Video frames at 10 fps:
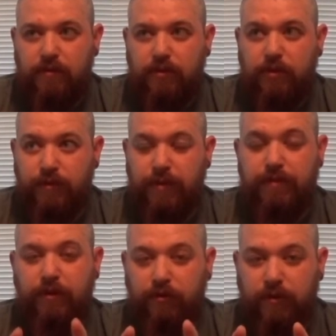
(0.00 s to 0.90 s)
should be
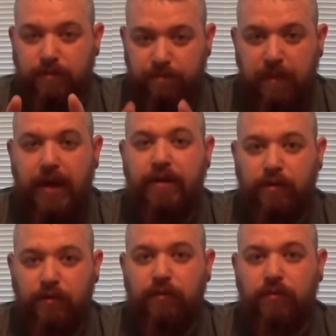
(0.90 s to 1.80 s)
built by
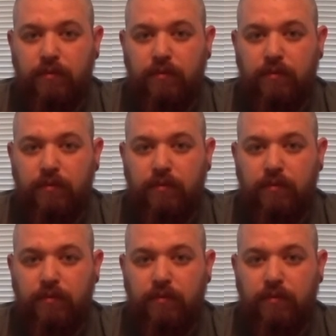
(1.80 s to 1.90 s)
you